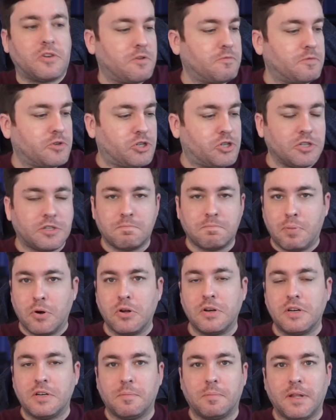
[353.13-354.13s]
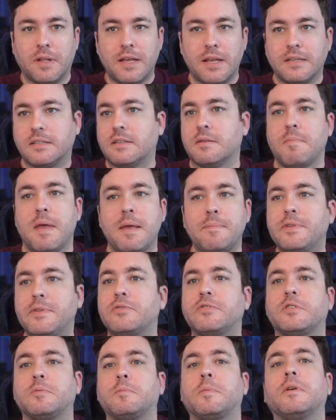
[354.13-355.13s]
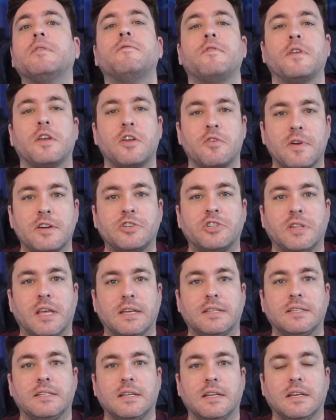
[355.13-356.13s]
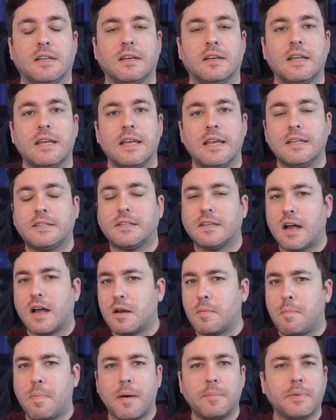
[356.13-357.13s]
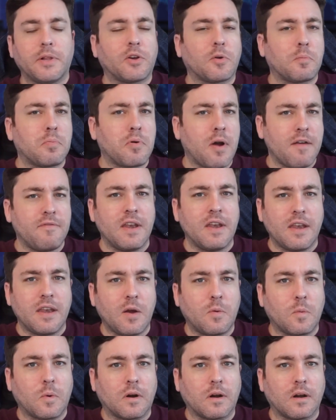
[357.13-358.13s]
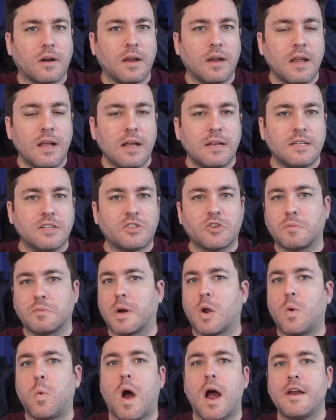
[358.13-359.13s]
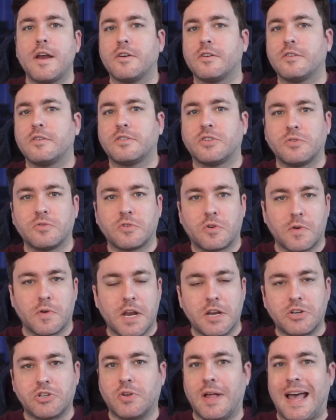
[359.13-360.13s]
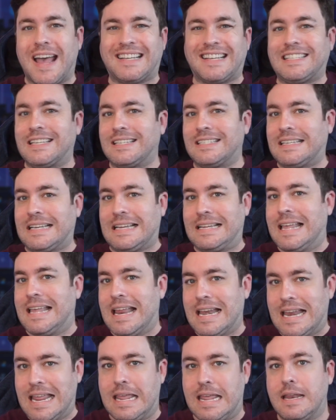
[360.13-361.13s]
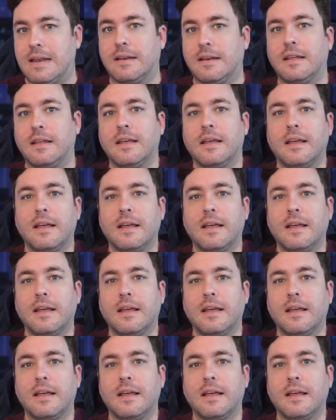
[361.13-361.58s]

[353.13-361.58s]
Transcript: It was just put into place. And maybe there's some configuration that's needed. Is it on a public or private network? Does it require certain credential access to get in?